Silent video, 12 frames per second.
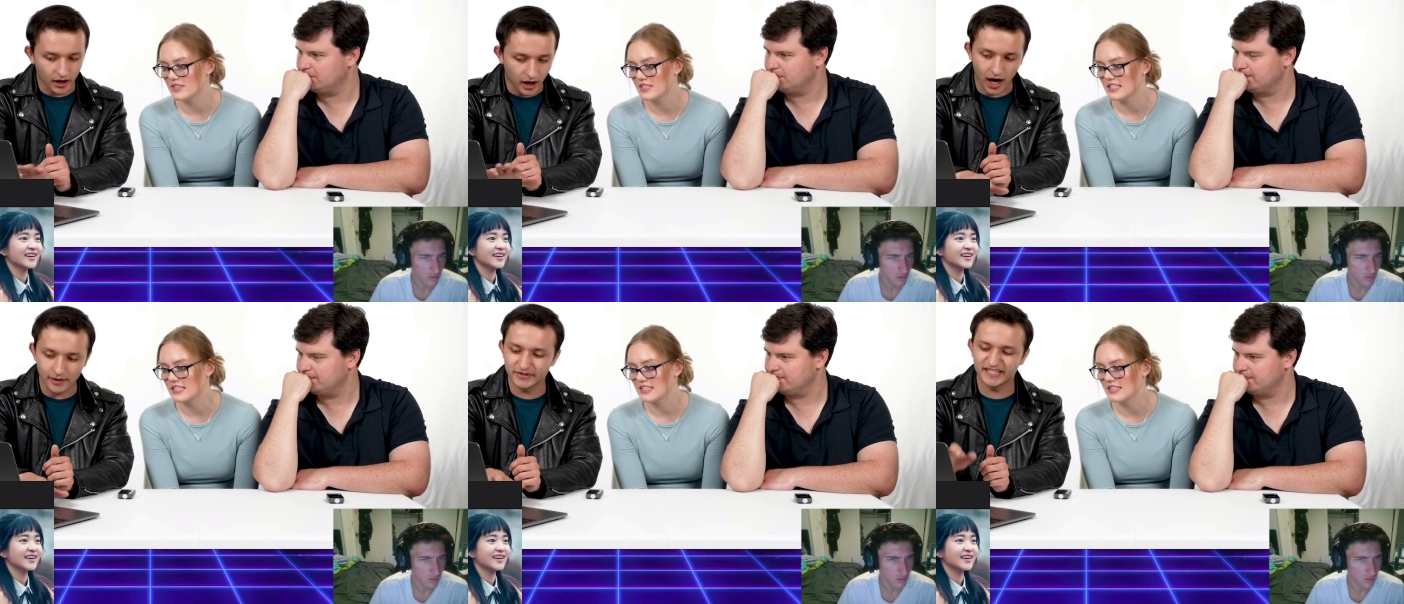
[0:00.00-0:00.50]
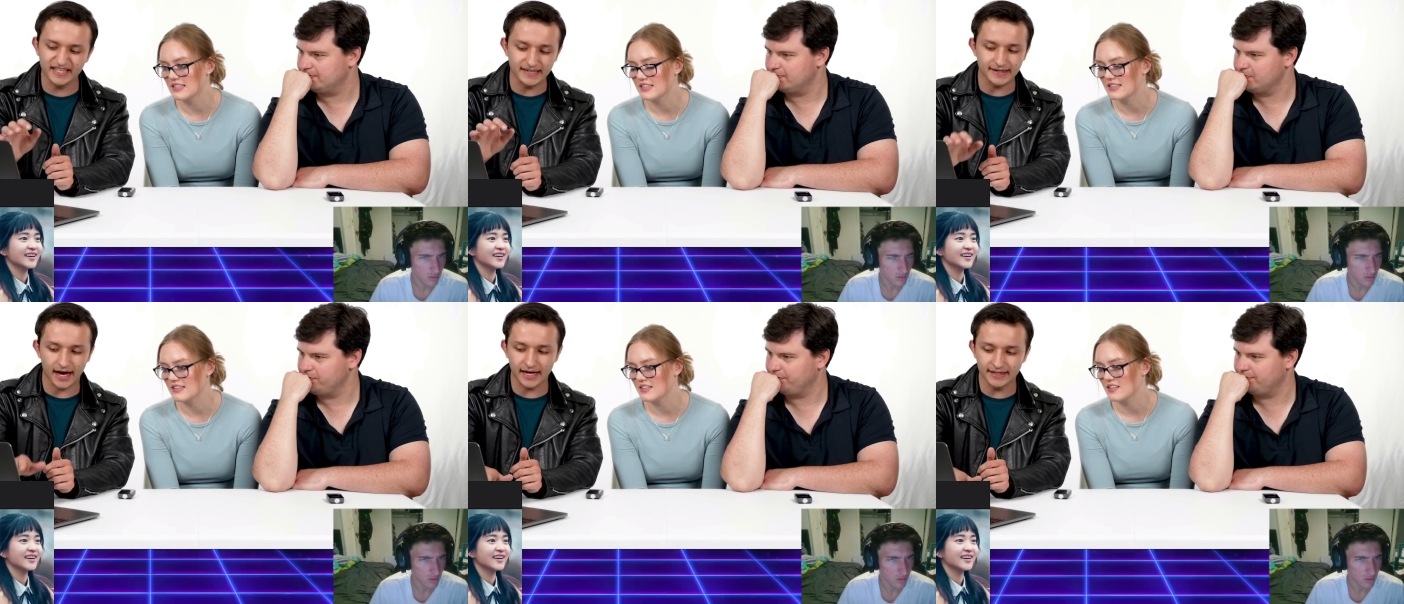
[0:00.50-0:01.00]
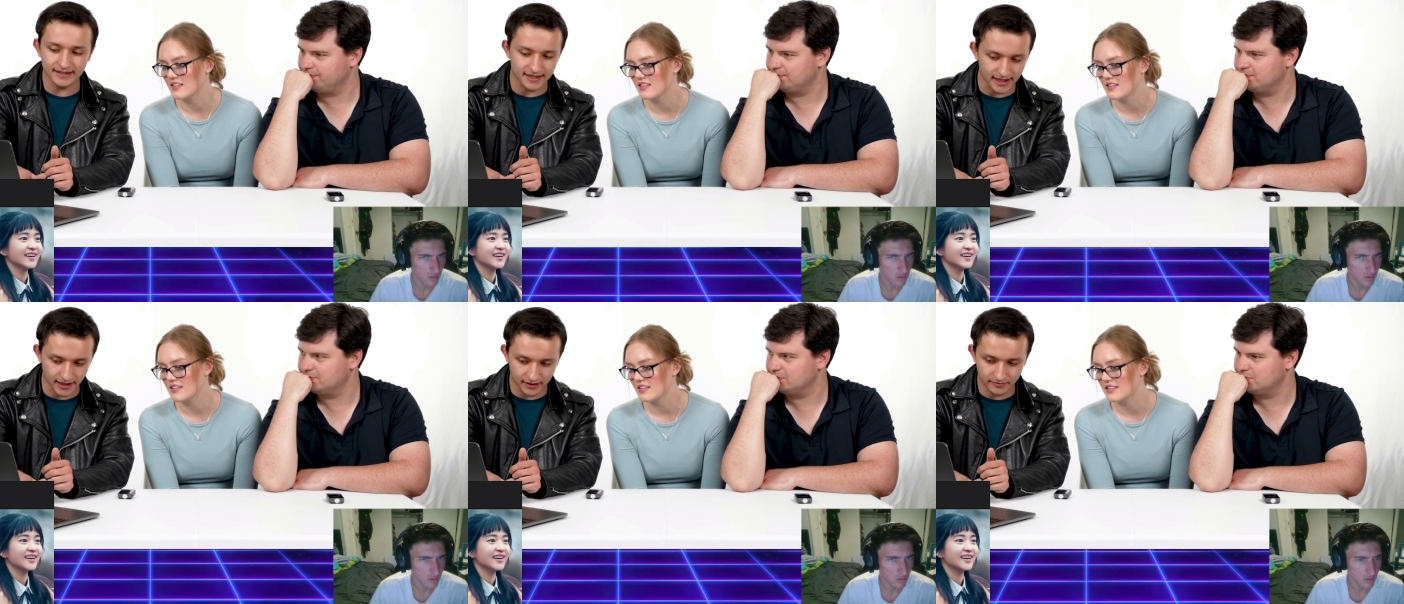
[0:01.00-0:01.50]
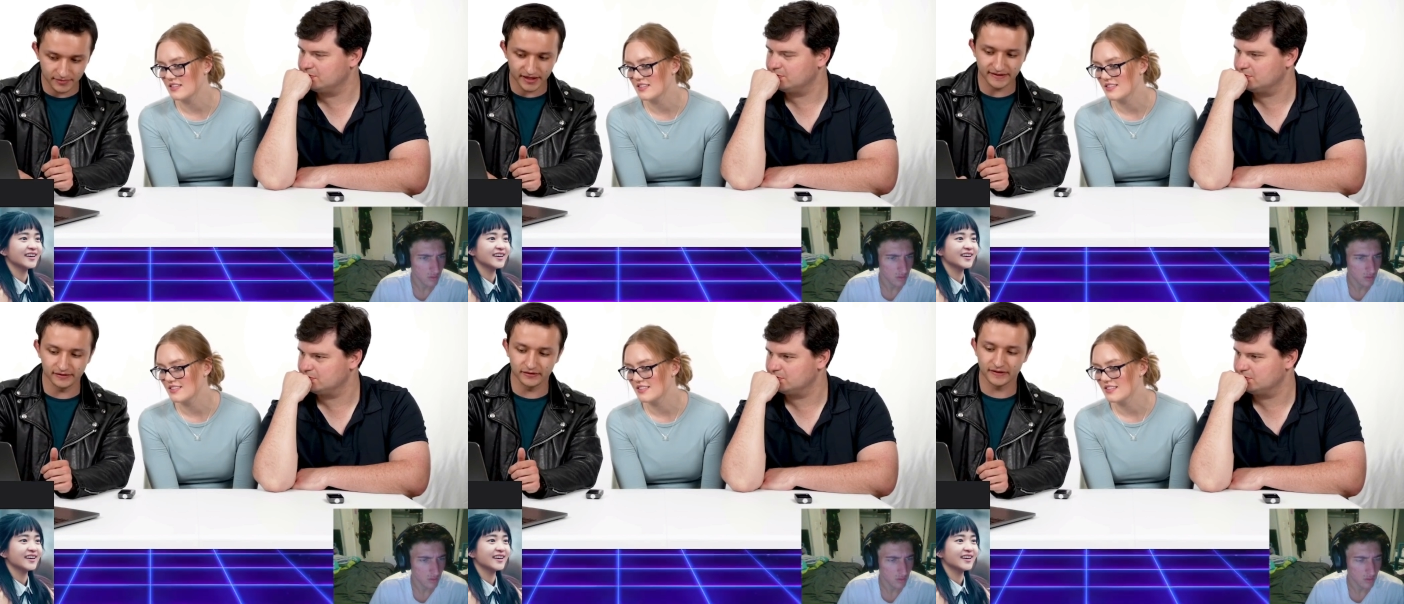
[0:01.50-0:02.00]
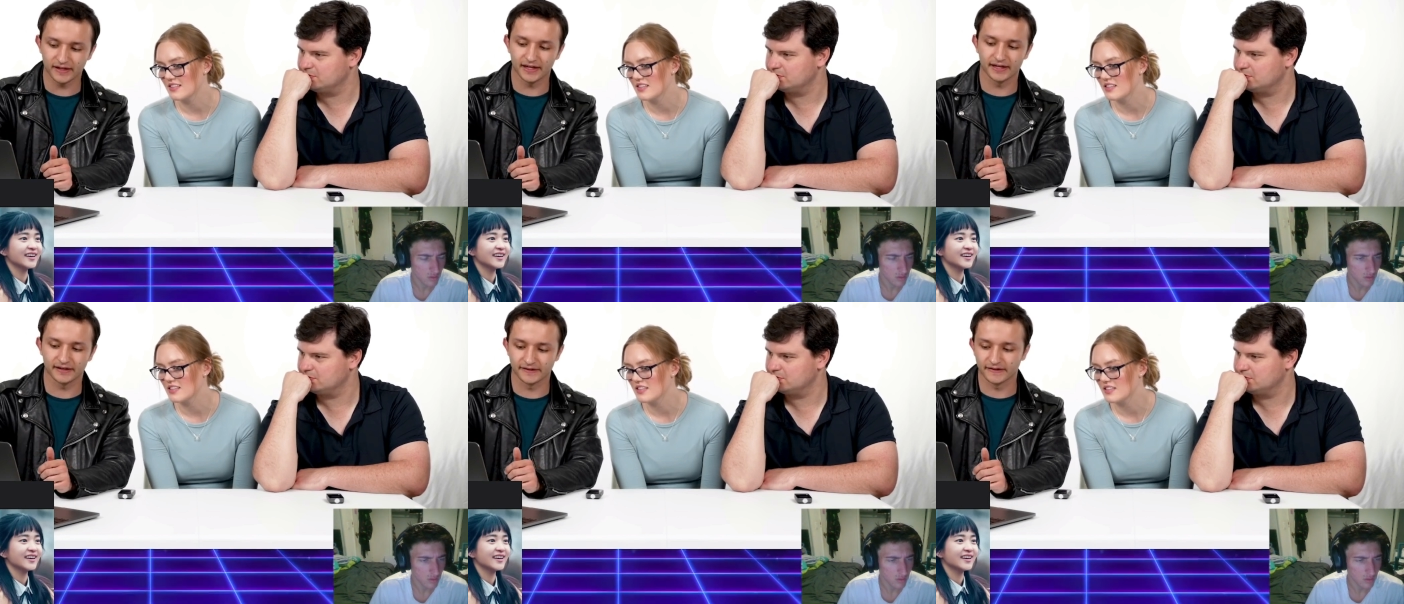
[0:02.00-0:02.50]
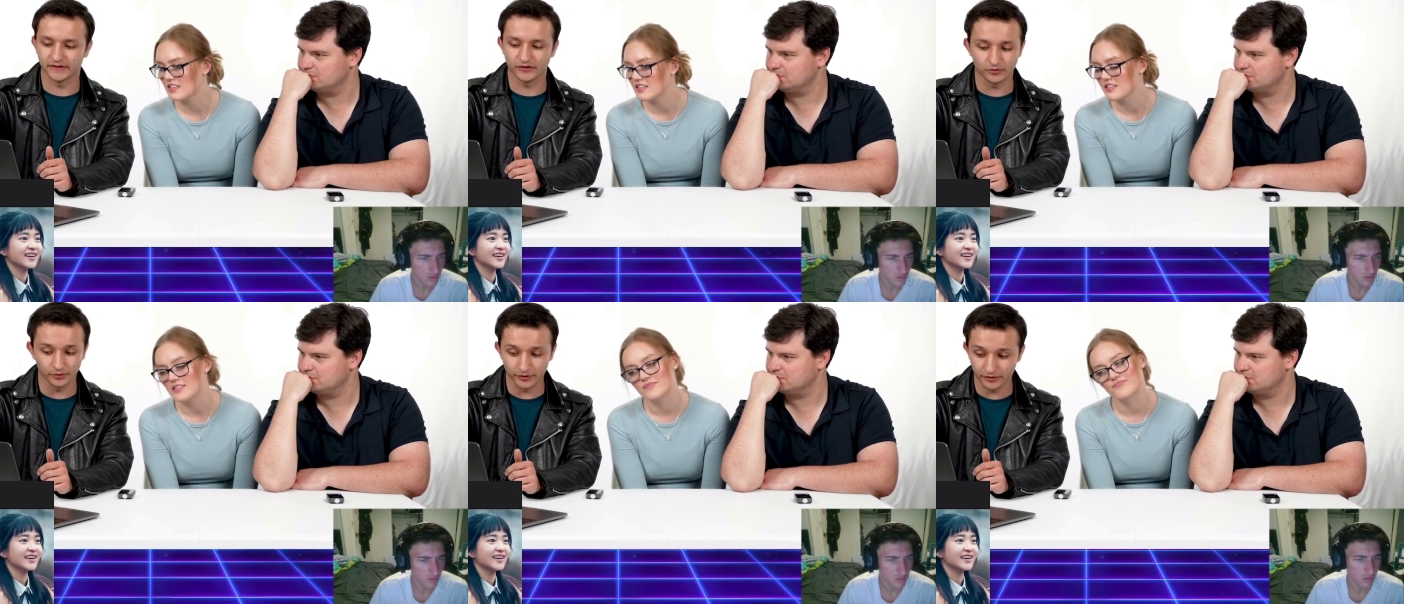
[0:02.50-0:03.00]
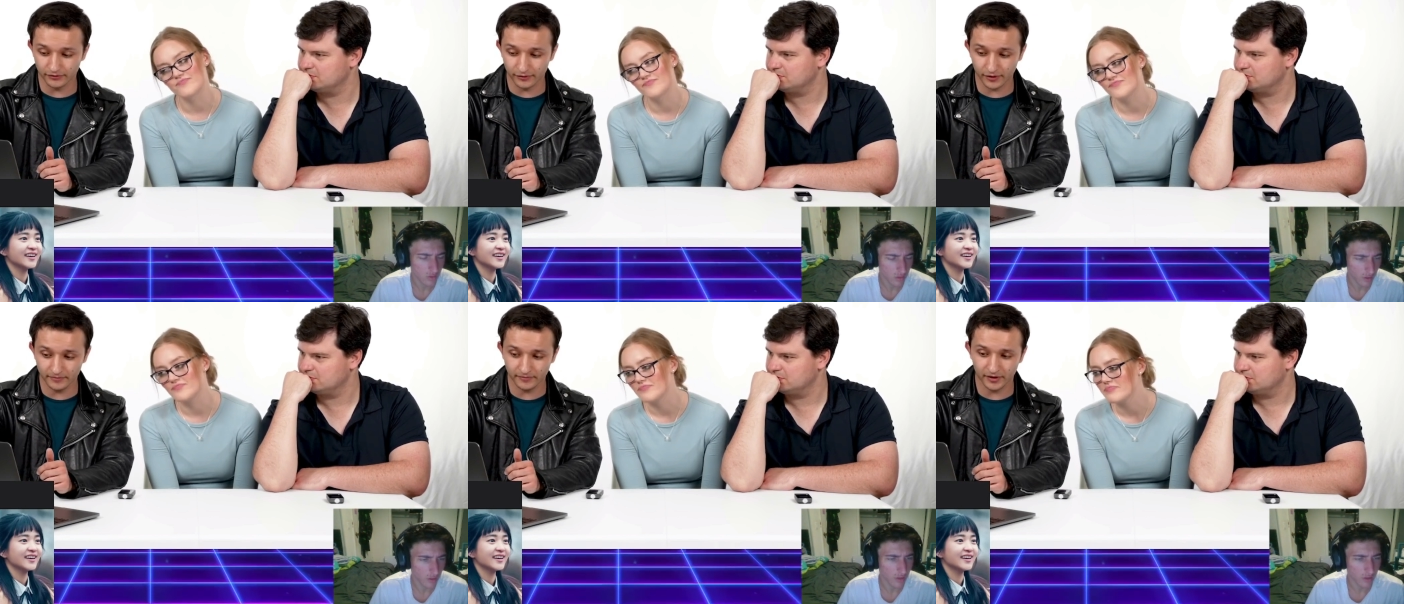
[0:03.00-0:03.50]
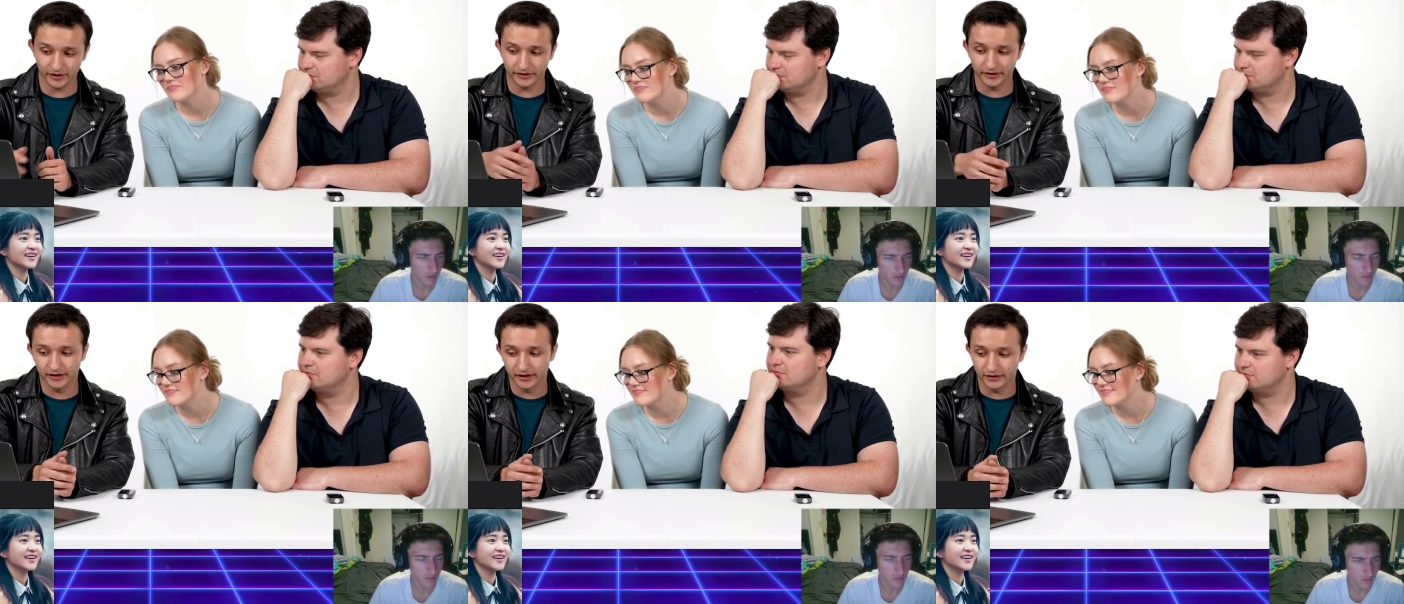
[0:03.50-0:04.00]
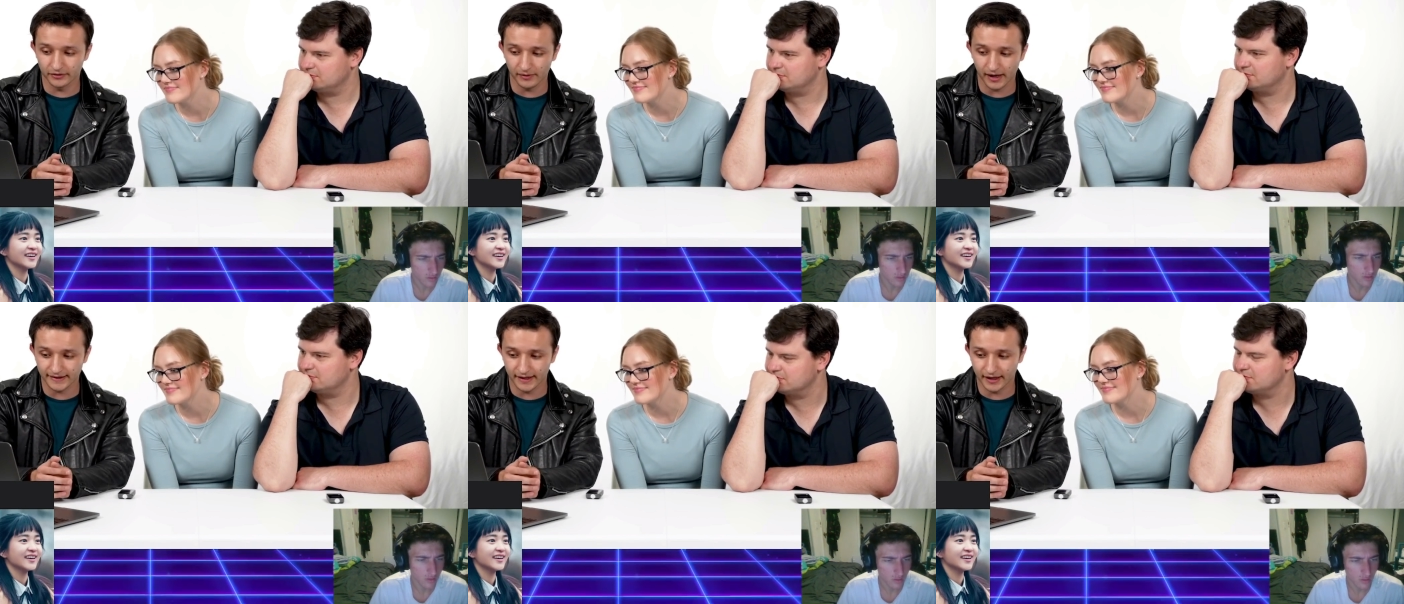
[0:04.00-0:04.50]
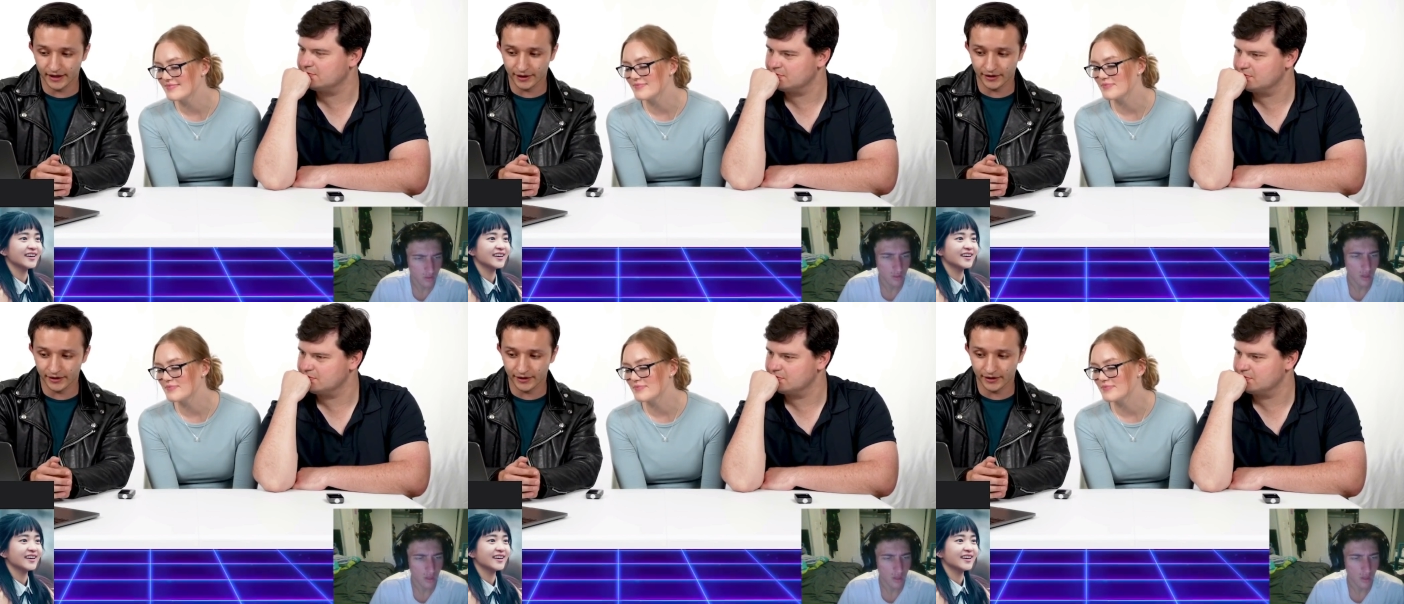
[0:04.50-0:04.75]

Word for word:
Speaker 1: I'm gonna say 19 because it looks like this is a school uniform okay. on the, the right side here.